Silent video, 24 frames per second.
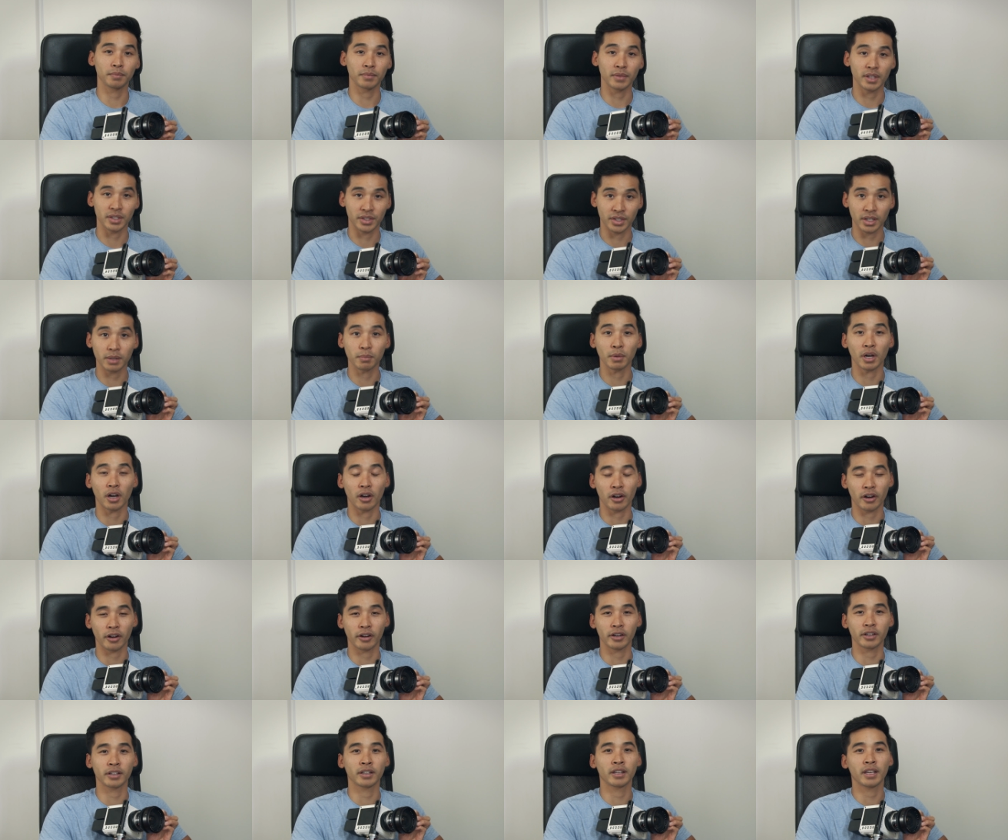the Sigma
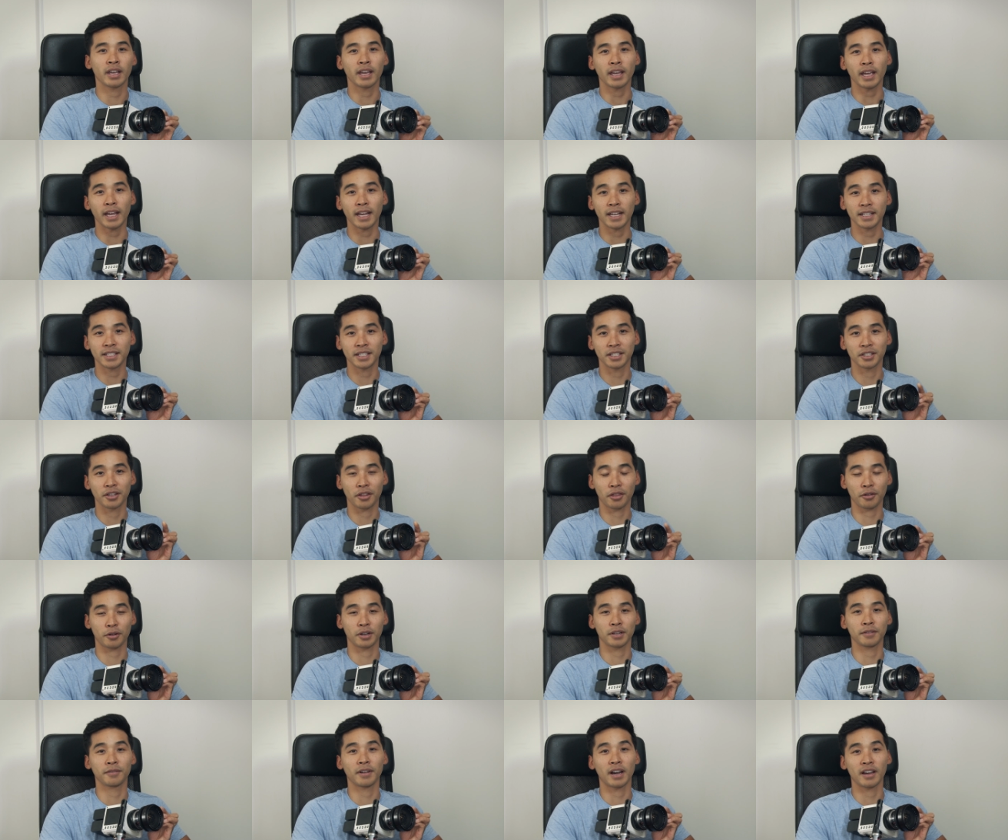Art 18 to
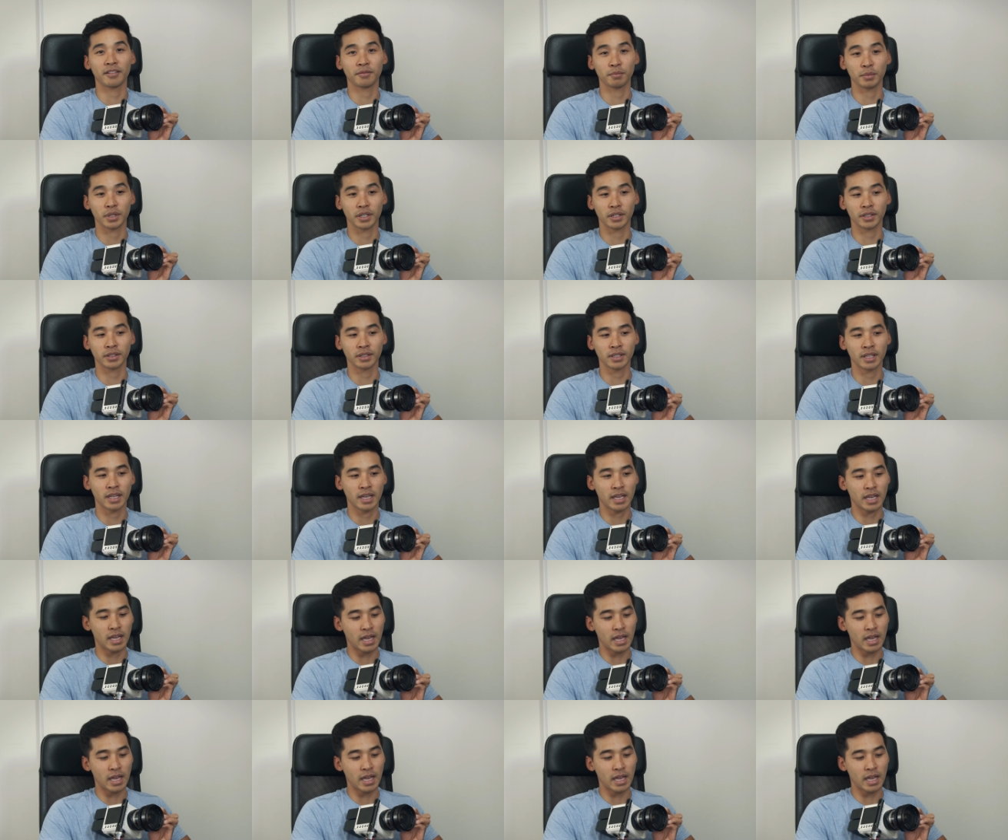35 mil,